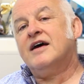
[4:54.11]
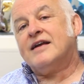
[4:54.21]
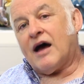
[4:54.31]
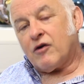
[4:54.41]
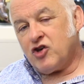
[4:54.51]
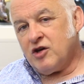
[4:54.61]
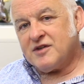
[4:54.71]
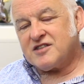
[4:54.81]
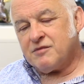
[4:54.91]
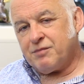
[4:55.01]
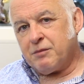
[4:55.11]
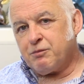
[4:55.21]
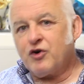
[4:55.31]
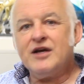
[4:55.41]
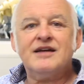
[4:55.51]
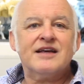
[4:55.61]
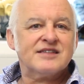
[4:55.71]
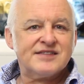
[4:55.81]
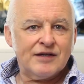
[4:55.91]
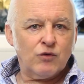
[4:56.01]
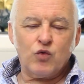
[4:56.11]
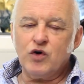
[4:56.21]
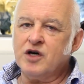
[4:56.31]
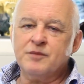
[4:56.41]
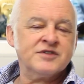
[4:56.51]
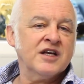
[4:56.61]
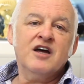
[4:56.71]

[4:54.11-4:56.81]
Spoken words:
Now humans have been breeding silkworms